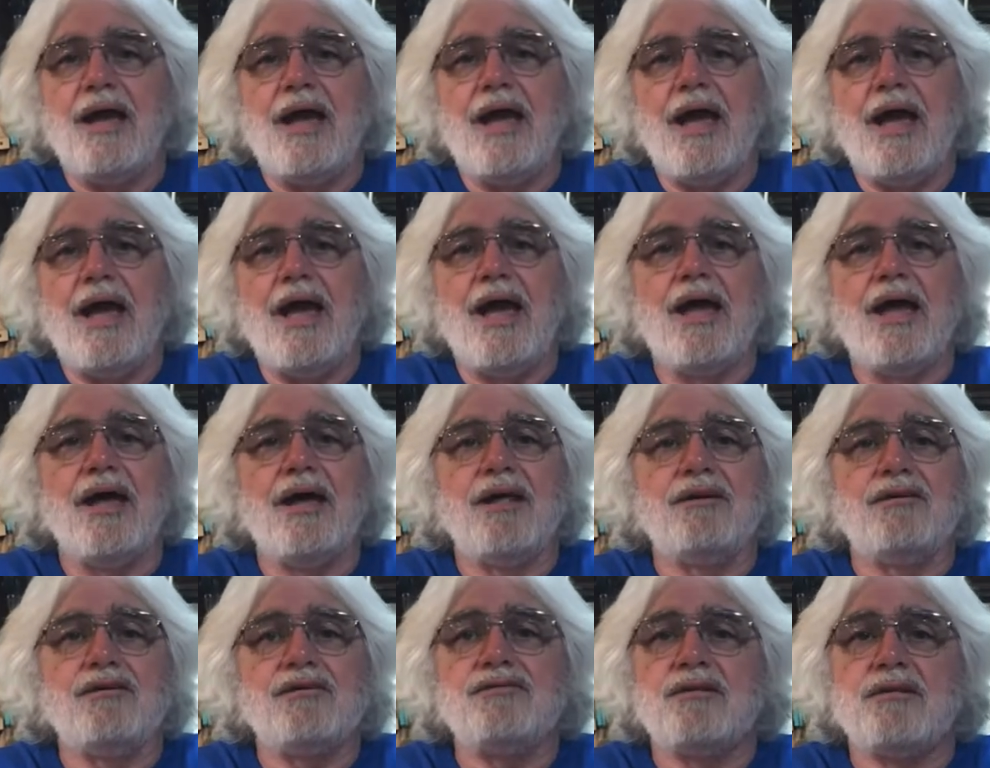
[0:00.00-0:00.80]

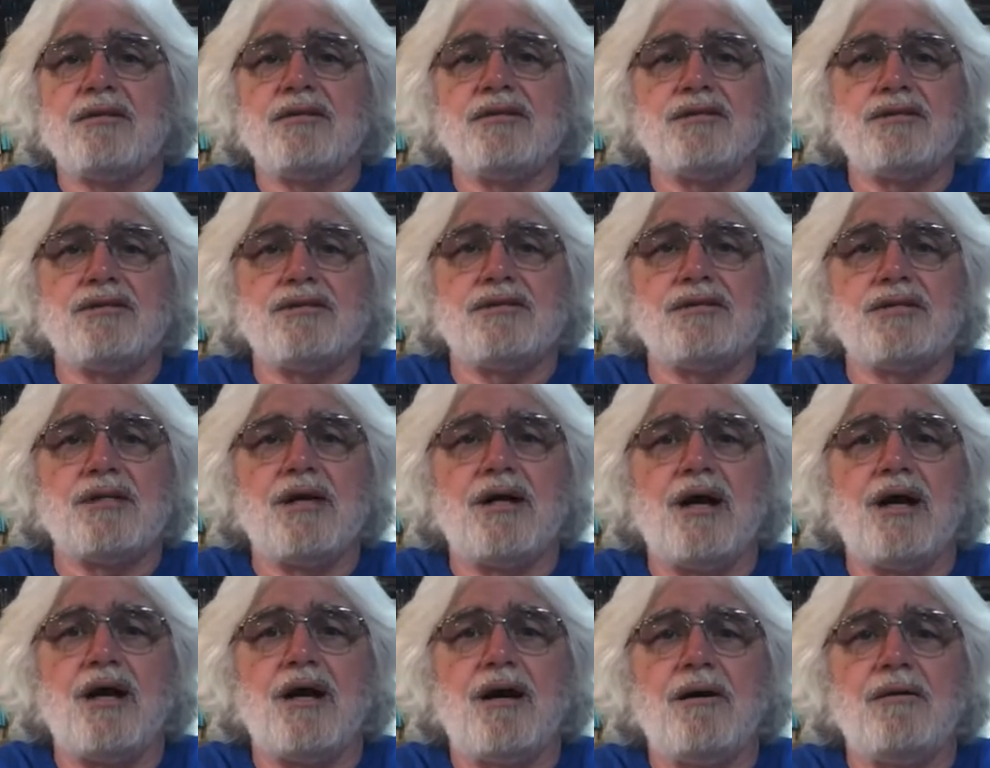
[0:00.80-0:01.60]
And
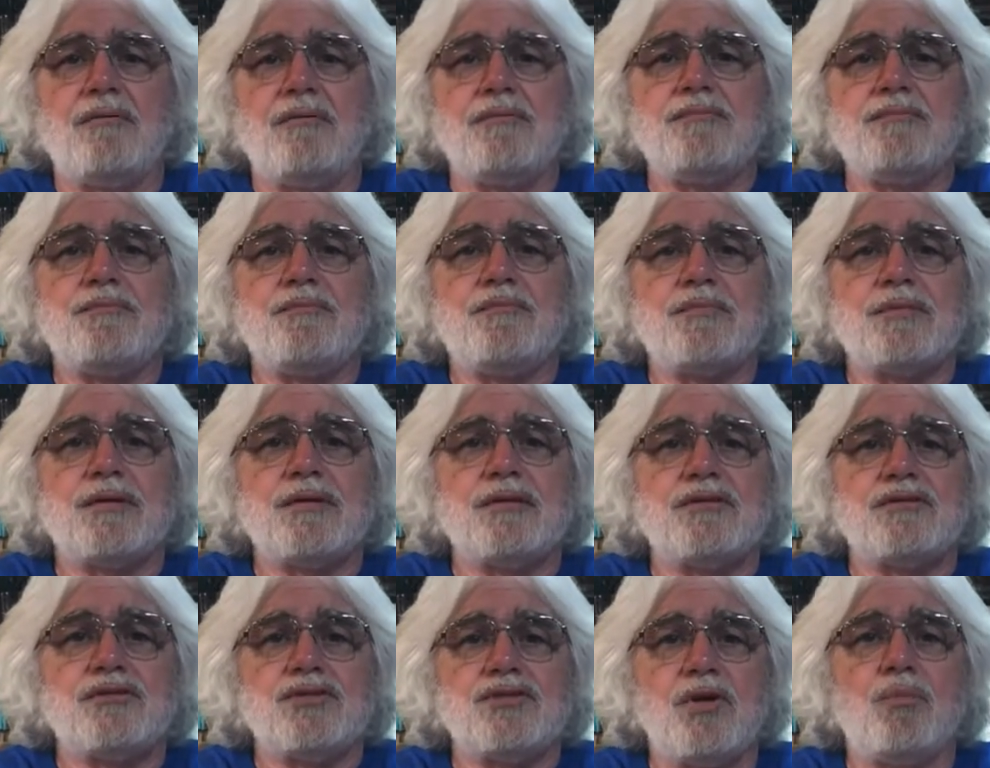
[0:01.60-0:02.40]
uh,
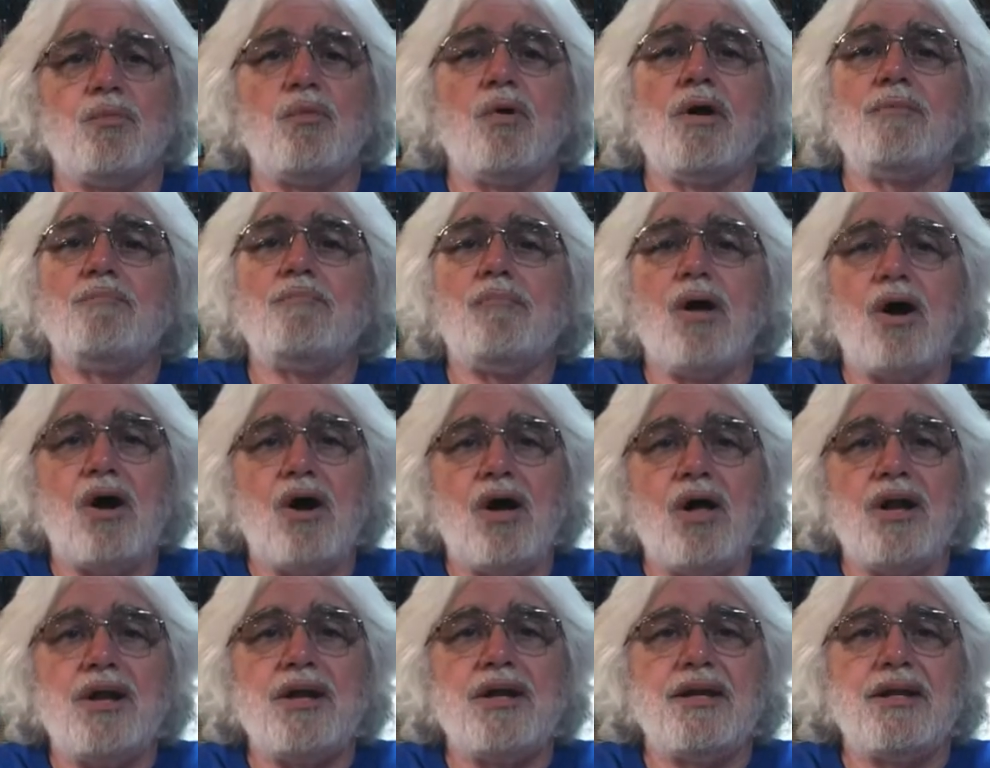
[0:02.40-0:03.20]
someone
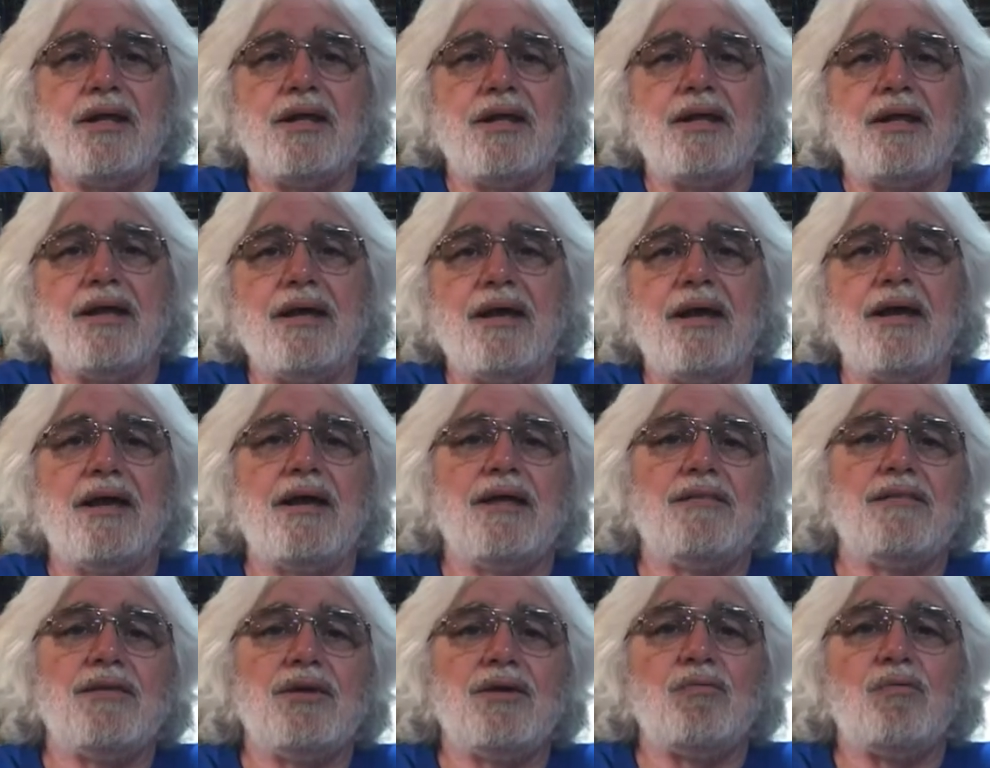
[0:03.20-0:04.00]
bought it
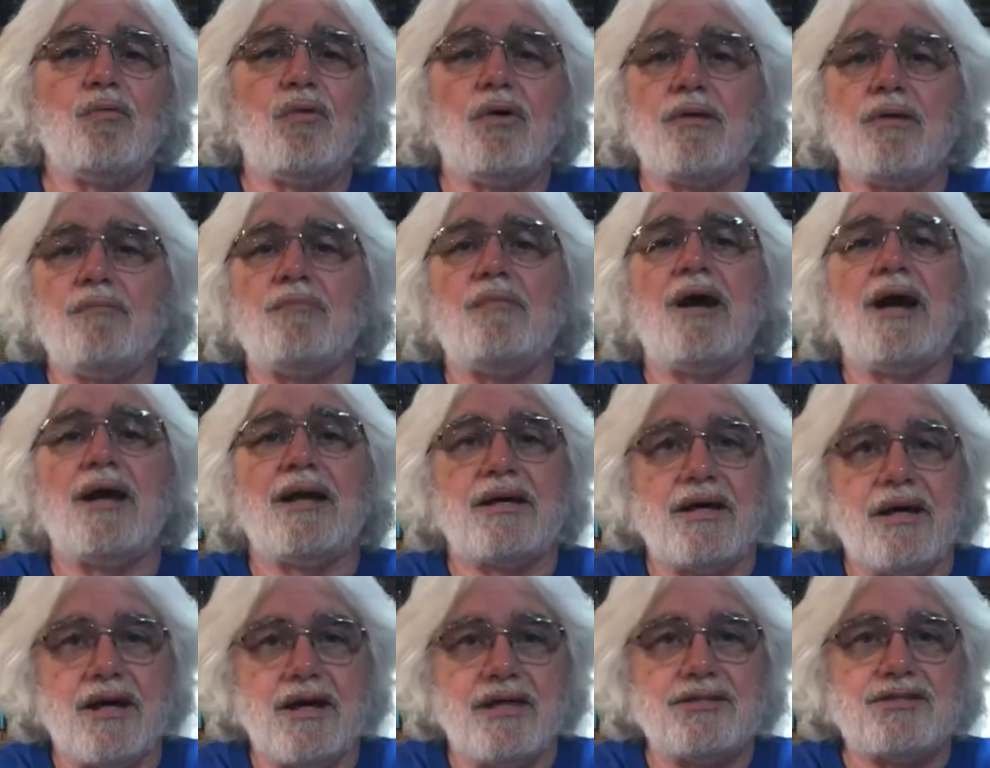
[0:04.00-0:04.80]
and then one of my
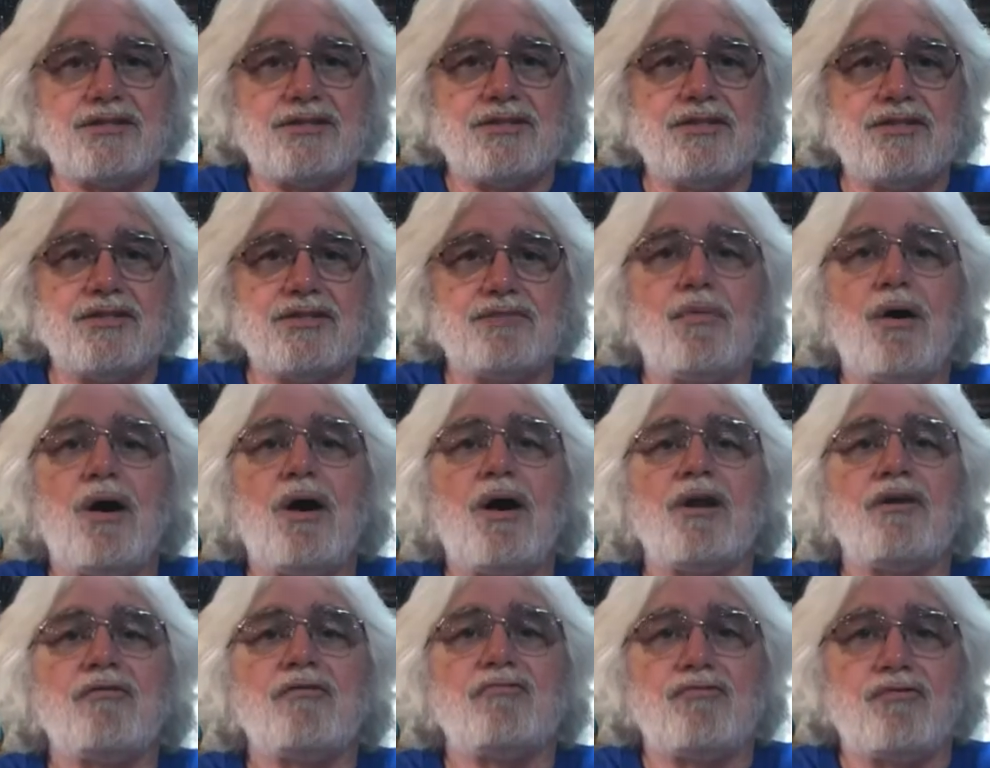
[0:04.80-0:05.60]
cousins
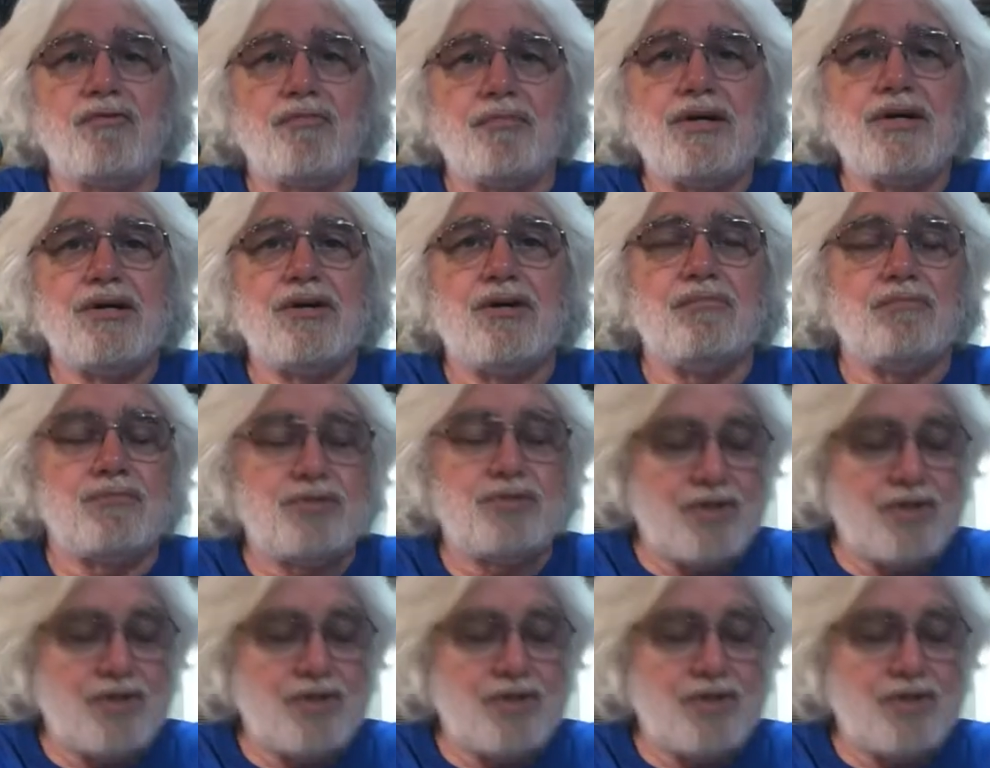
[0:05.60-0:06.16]
bought it from him.